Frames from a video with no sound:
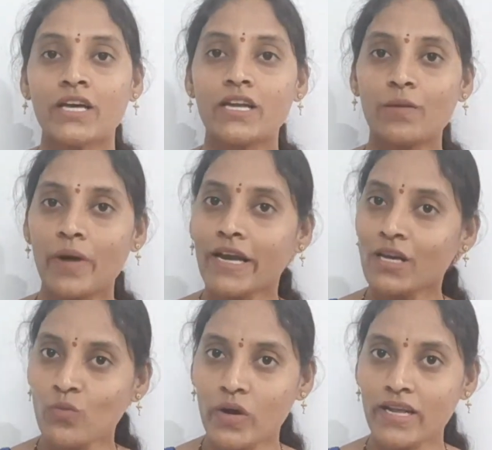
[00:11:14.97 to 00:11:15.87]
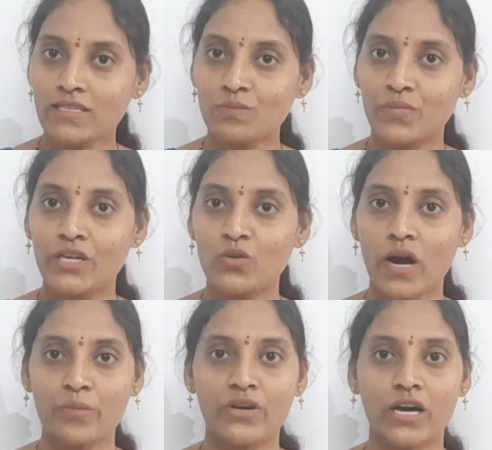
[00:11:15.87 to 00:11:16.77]
Remaining 1 sp2
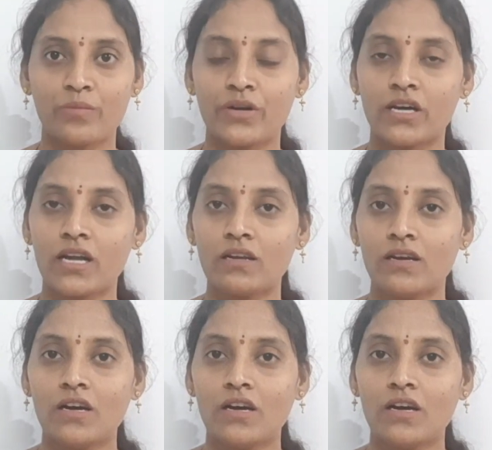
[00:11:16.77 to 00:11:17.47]
hybrid orbital